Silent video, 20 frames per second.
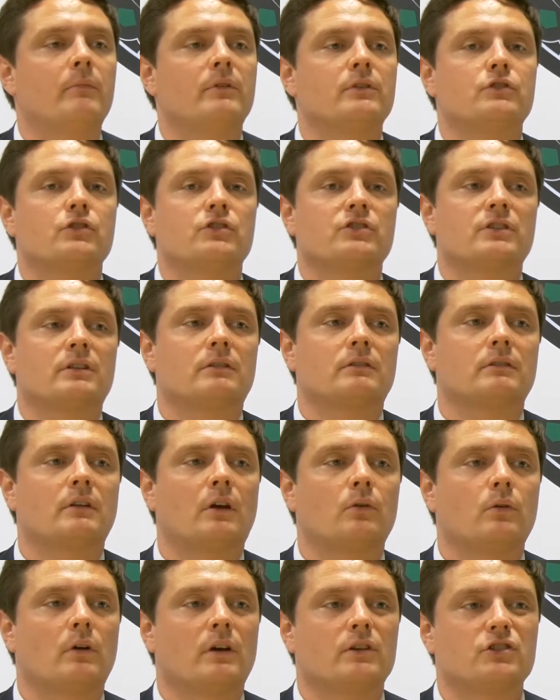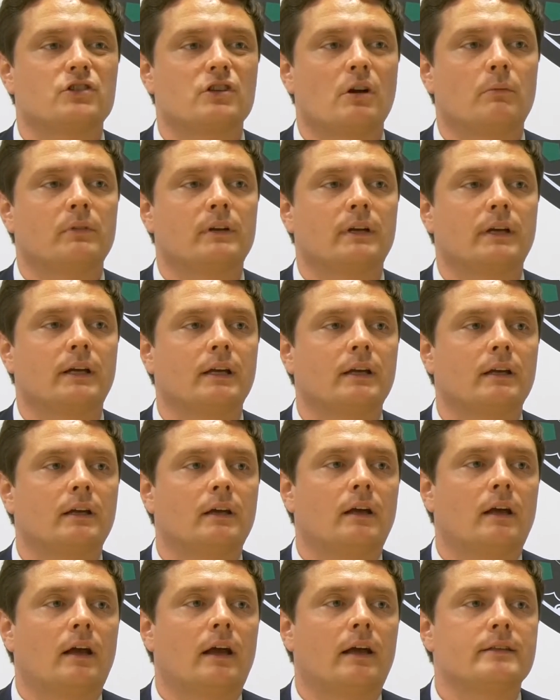just now a summary
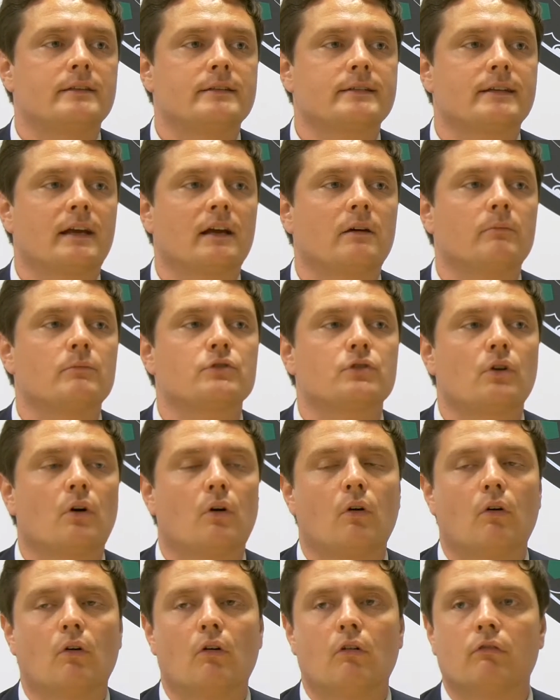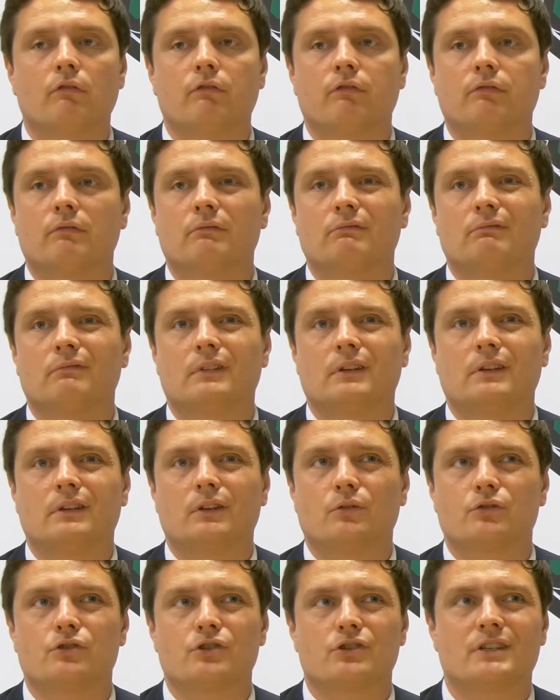in terms of
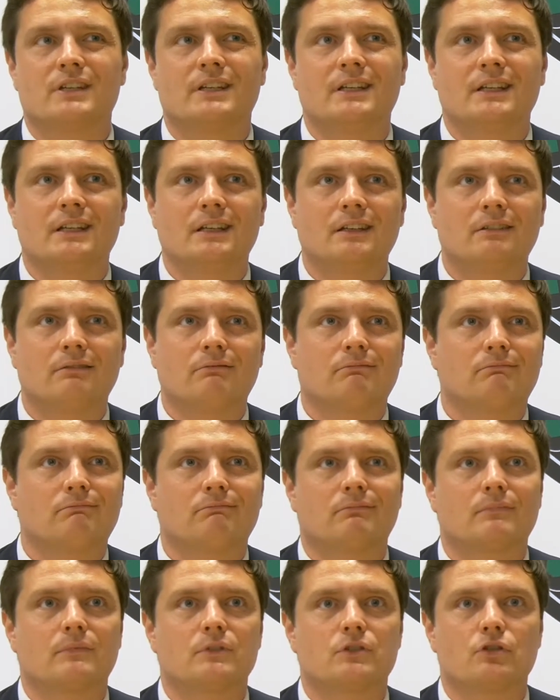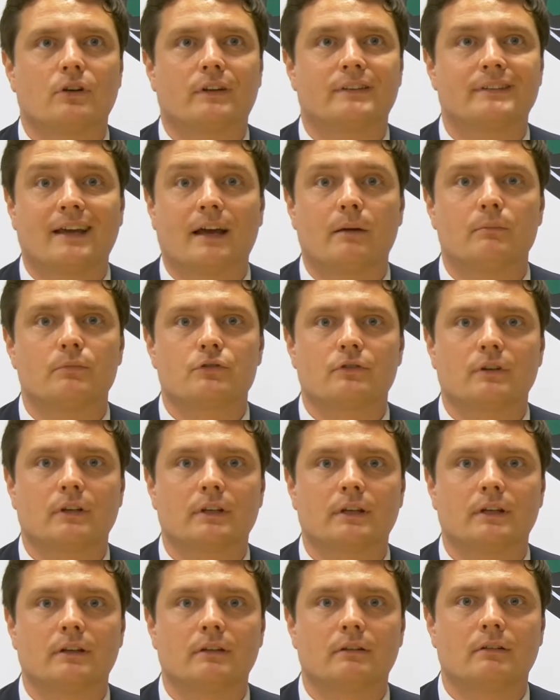just key sort of tips
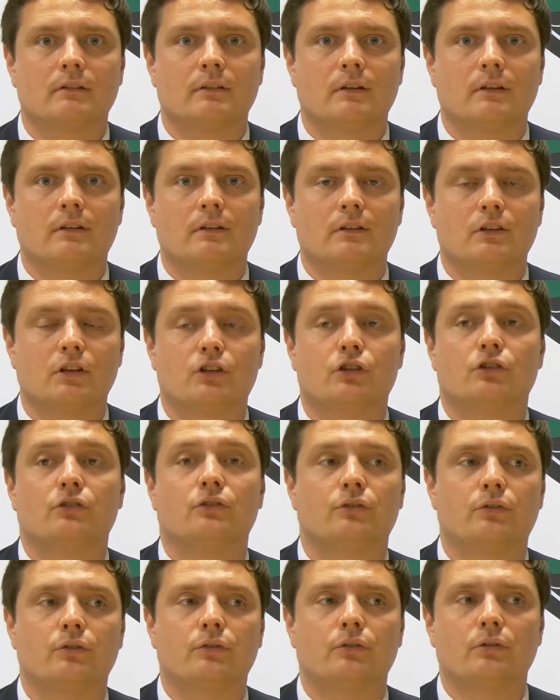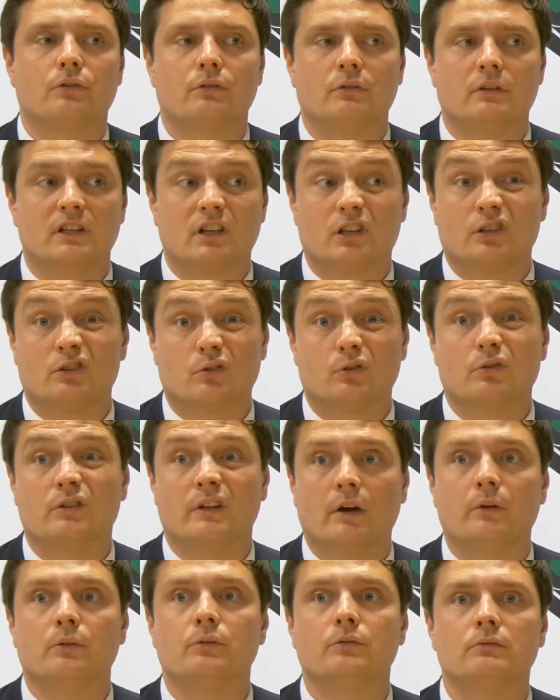really that you can do and you can do
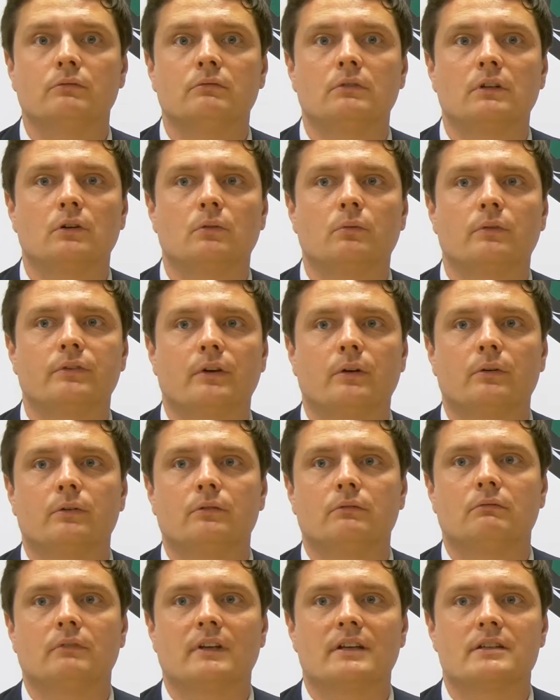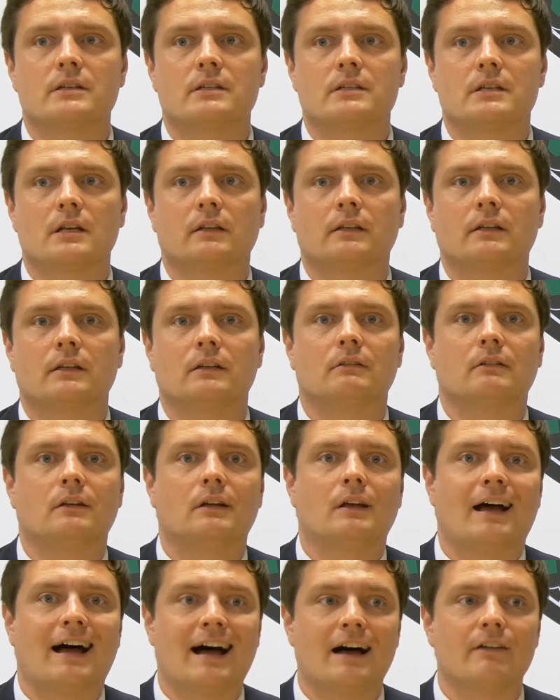now without necessarily
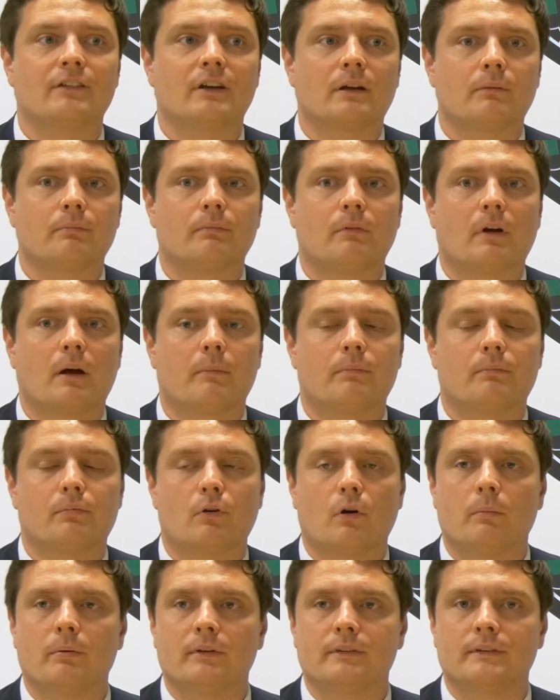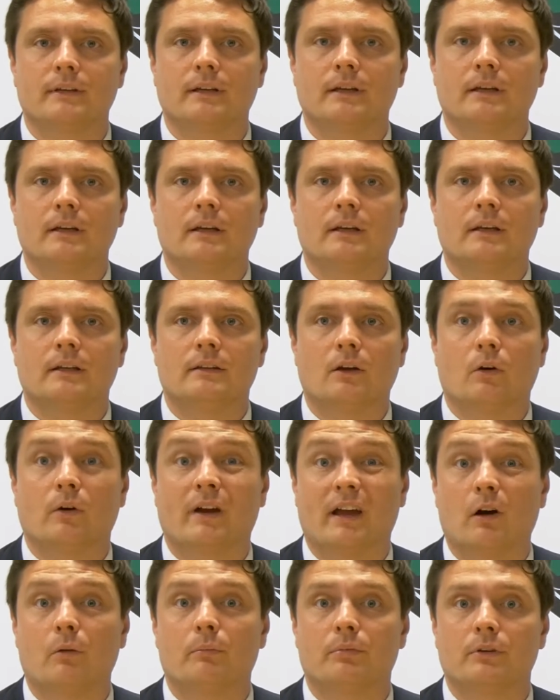having a property that will
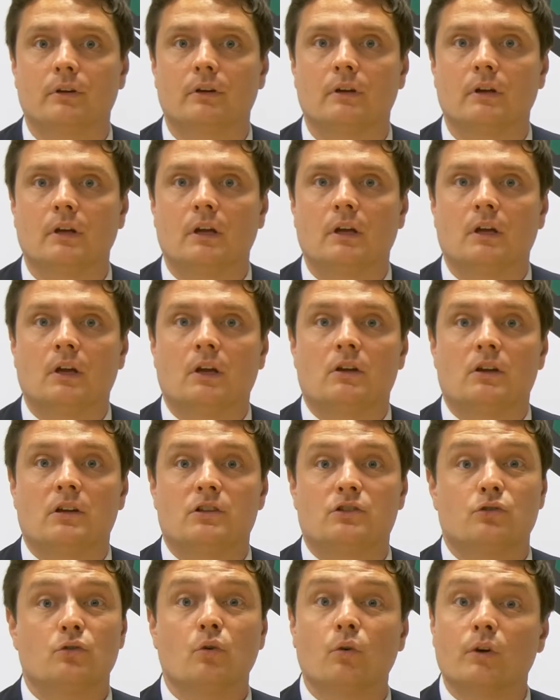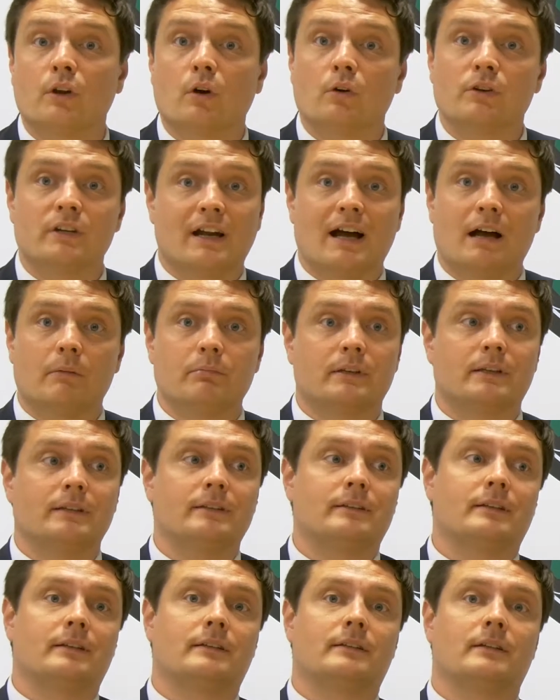help you, is knowing all your applicant
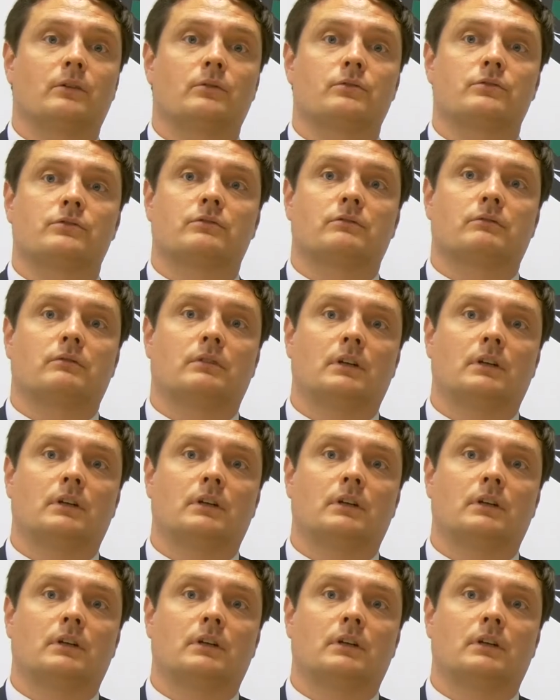details,